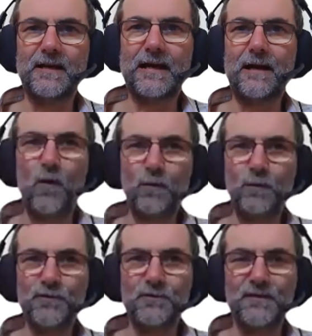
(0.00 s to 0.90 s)
how
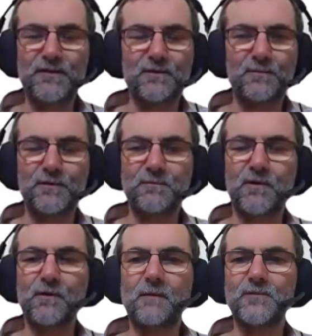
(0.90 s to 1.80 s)
old some of these computer
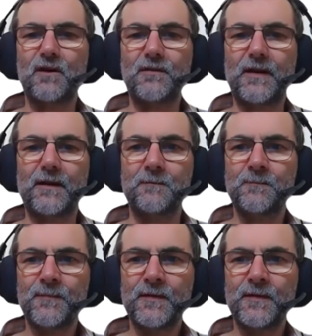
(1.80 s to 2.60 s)
programs are now,